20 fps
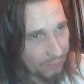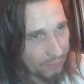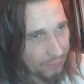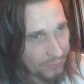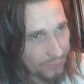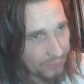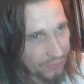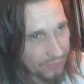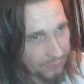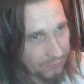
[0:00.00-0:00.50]
I
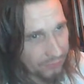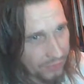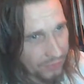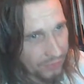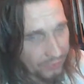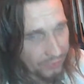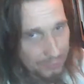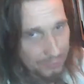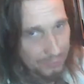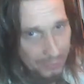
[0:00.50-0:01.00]
didn't really
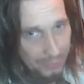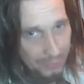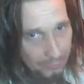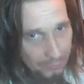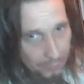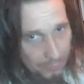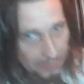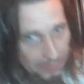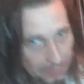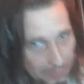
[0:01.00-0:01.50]
use a pedal
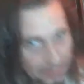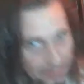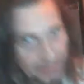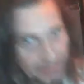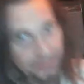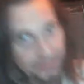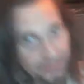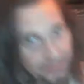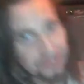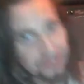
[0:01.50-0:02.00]
board back then. I just